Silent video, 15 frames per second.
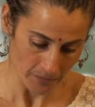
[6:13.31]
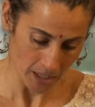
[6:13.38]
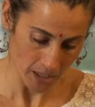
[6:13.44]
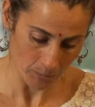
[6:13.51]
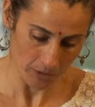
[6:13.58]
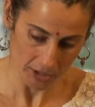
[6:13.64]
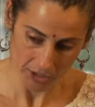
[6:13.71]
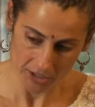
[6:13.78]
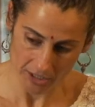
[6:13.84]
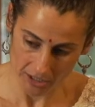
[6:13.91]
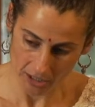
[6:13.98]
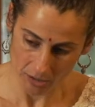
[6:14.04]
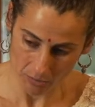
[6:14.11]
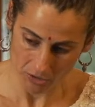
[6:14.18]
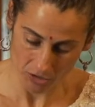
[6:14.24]
And when you're
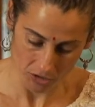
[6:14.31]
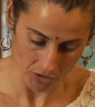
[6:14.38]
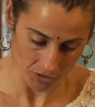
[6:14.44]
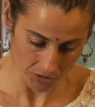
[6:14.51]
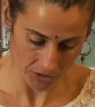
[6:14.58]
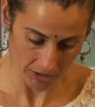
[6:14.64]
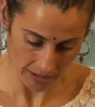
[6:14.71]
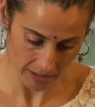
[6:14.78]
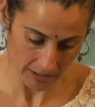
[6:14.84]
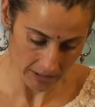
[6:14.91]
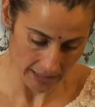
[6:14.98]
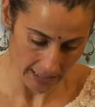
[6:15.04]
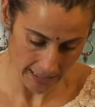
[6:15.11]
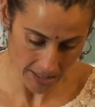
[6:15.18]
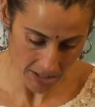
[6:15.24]
dealing with yogurt
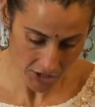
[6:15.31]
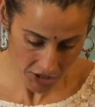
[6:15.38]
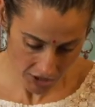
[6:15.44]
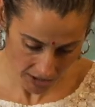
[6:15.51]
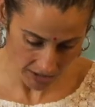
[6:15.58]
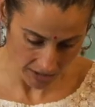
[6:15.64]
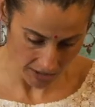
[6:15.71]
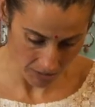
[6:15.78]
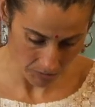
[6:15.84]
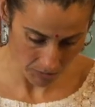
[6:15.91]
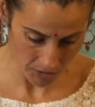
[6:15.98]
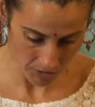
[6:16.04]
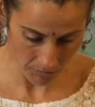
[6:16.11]
and chicken, which are